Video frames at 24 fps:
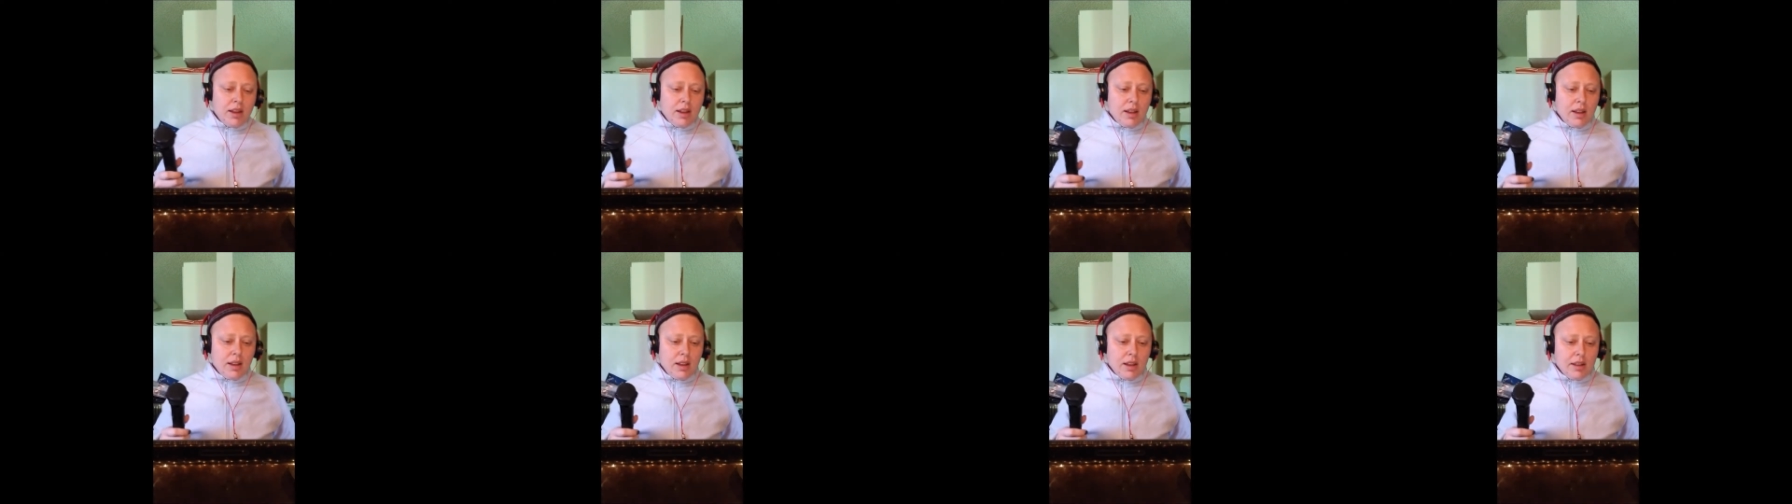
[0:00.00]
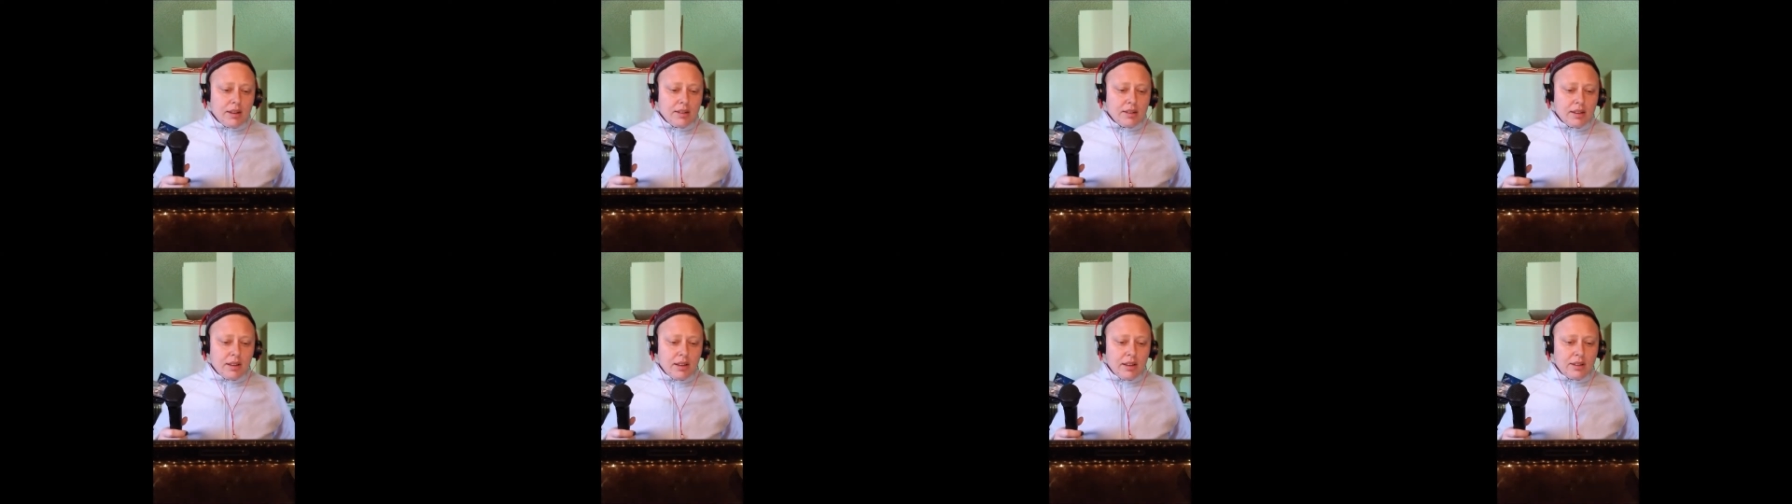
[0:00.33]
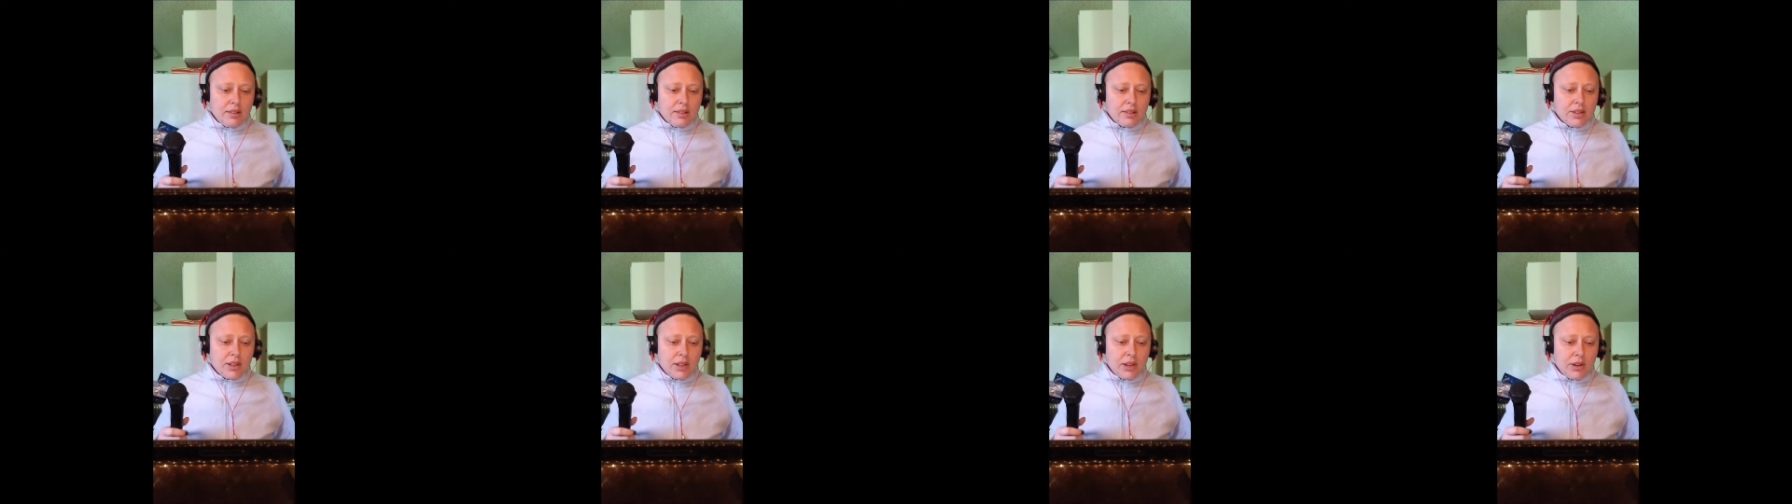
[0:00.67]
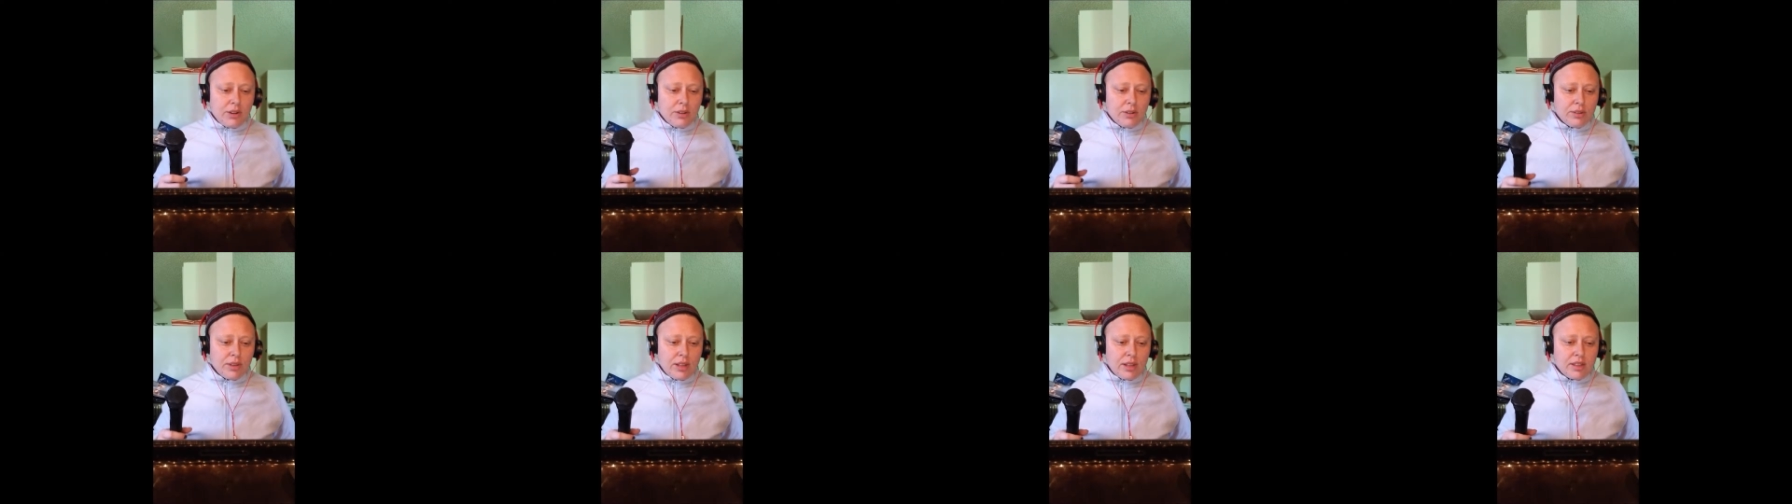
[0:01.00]
And
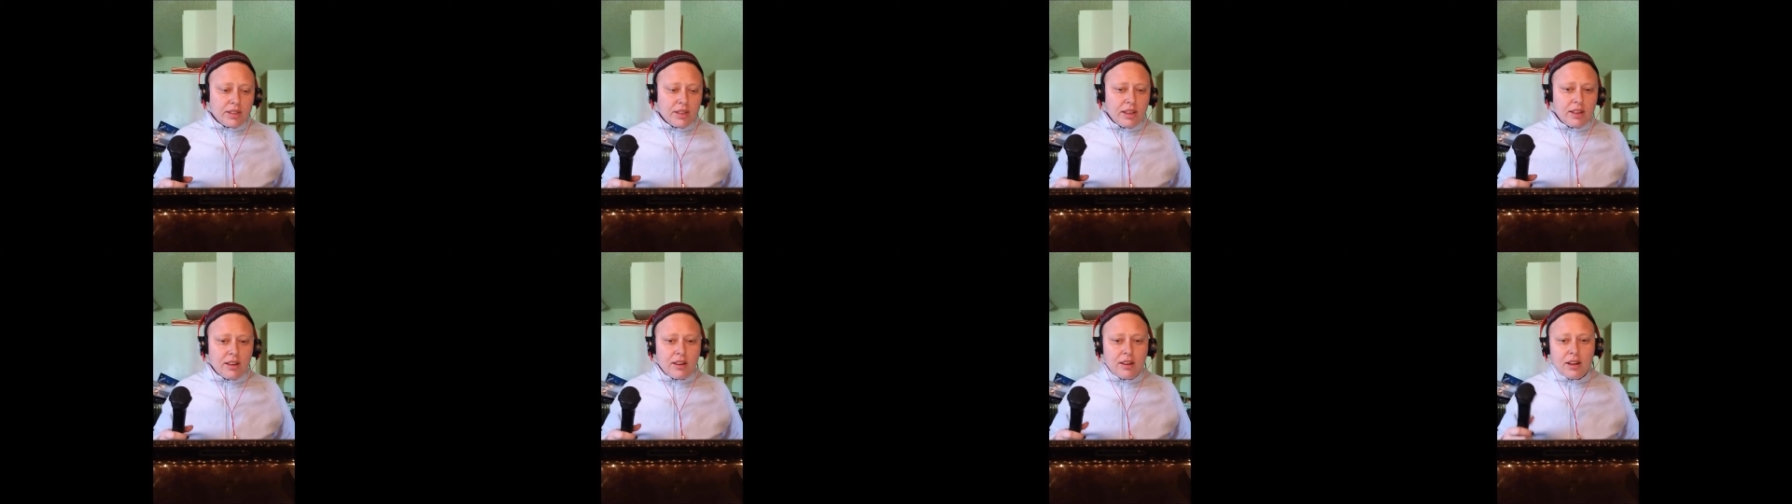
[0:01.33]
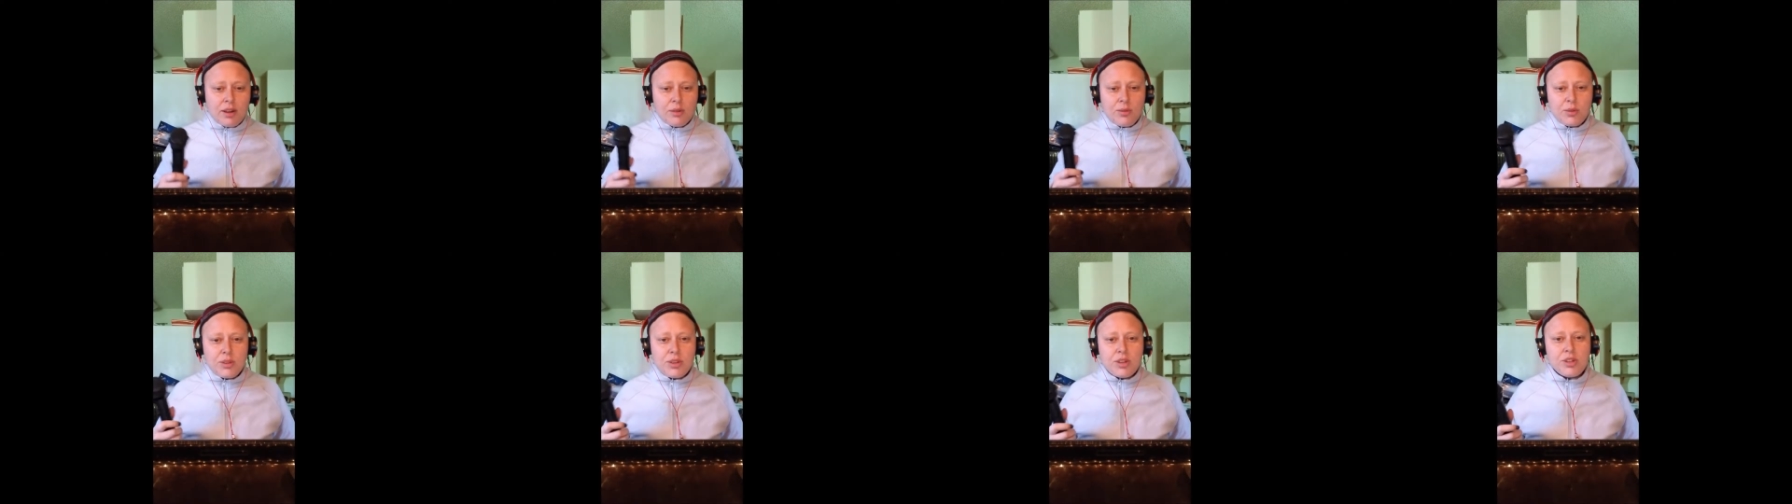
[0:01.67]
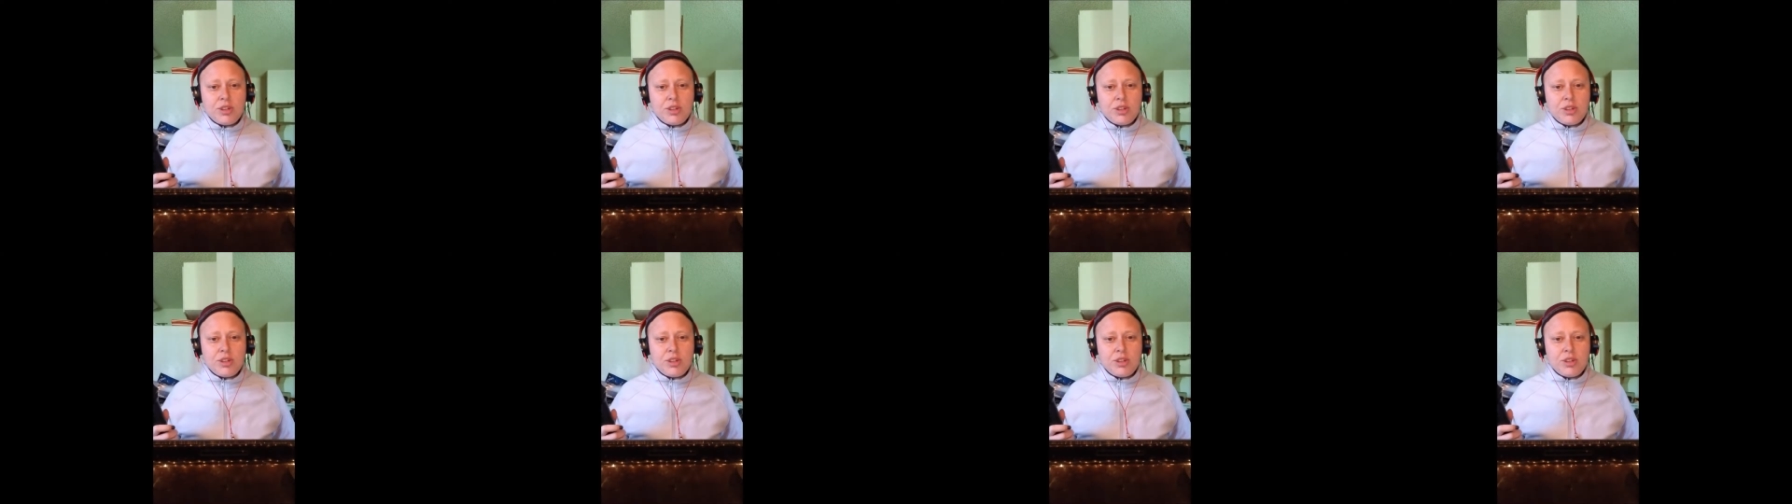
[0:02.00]
so let's get on with the